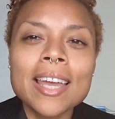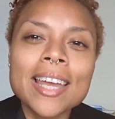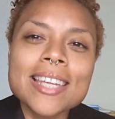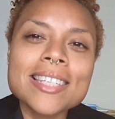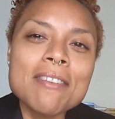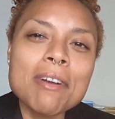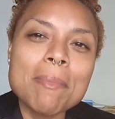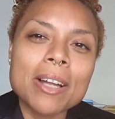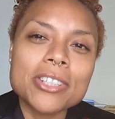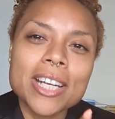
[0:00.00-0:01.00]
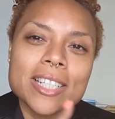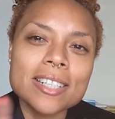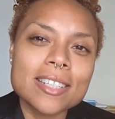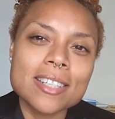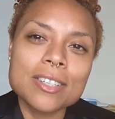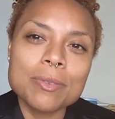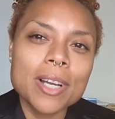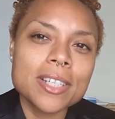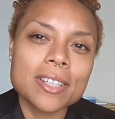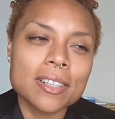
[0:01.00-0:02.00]
It's never about changing the
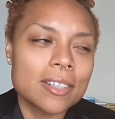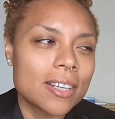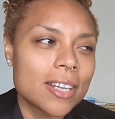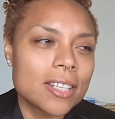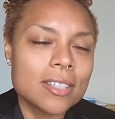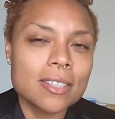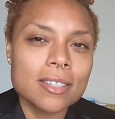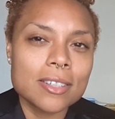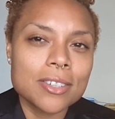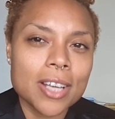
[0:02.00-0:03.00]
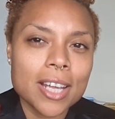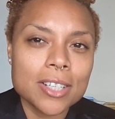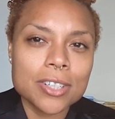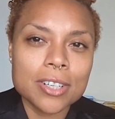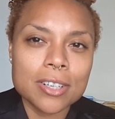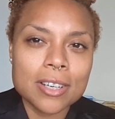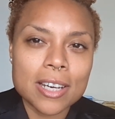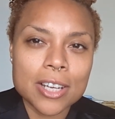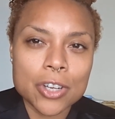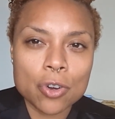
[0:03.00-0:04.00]
situation. It's changing
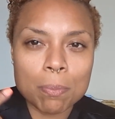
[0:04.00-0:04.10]
your